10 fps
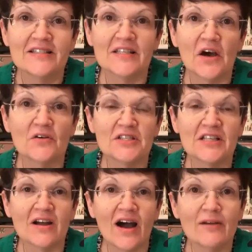So
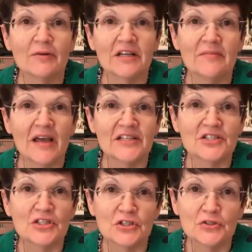tonight we're going to make
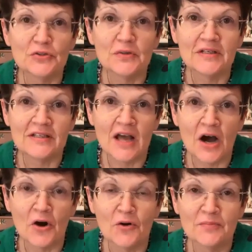two
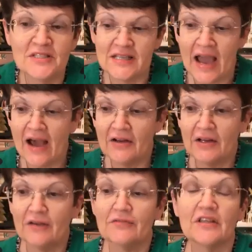gnomes out
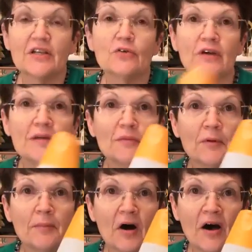of the creamer
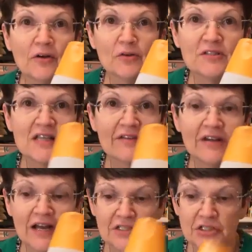bottles. I've
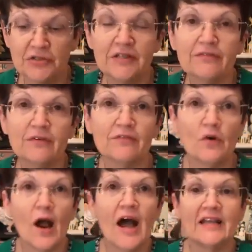got two different
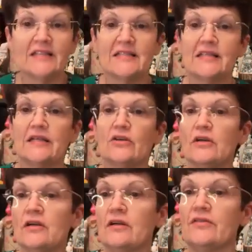varieties
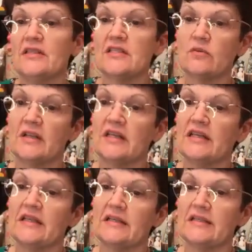here. This one
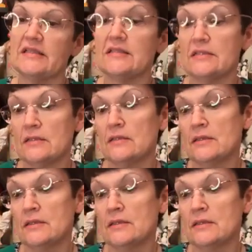is